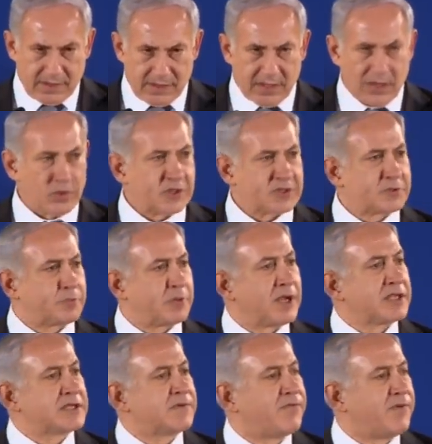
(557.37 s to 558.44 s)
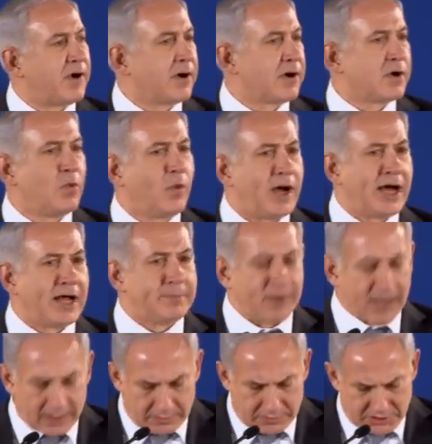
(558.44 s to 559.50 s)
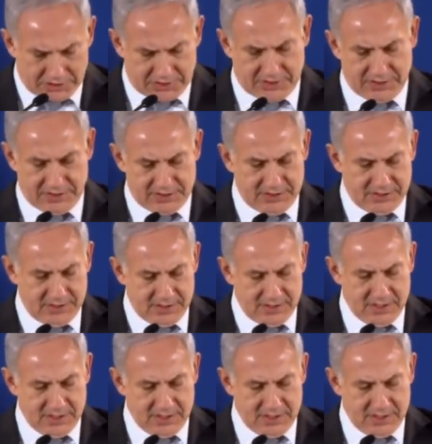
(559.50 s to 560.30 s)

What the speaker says: They were spread far and wide by Christians.